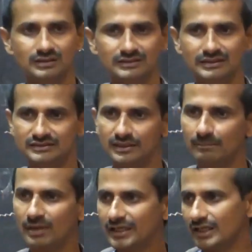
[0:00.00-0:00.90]
that is
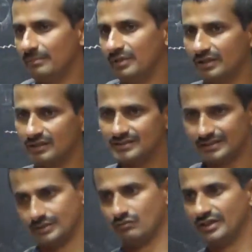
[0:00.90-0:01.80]
black Americans
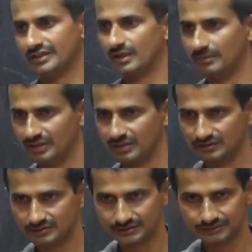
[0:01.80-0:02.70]
and white
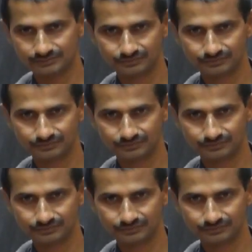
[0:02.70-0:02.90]
Americans.